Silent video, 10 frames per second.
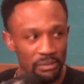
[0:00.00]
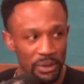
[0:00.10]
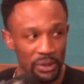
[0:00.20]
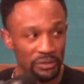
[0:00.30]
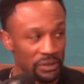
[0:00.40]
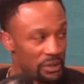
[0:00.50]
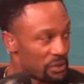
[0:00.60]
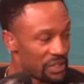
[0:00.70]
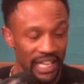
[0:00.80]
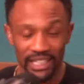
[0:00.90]
Beautiful new
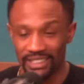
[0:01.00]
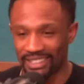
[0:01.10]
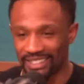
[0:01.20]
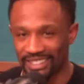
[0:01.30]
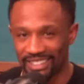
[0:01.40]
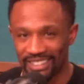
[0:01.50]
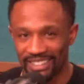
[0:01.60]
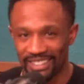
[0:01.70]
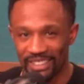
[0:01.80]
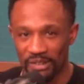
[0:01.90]
set.
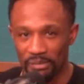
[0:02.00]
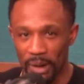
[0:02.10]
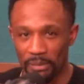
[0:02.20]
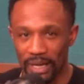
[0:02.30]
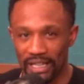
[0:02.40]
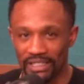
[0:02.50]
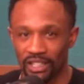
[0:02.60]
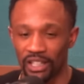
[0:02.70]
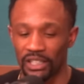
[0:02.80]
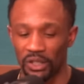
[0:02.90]
My man
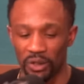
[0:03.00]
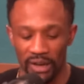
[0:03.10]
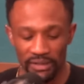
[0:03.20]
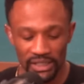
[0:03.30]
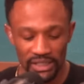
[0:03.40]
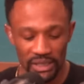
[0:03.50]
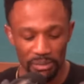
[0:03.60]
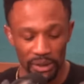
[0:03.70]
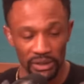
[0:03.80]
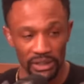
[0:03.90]
Charlie Kravitz in the
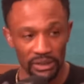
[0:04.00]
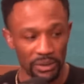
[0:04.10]
building.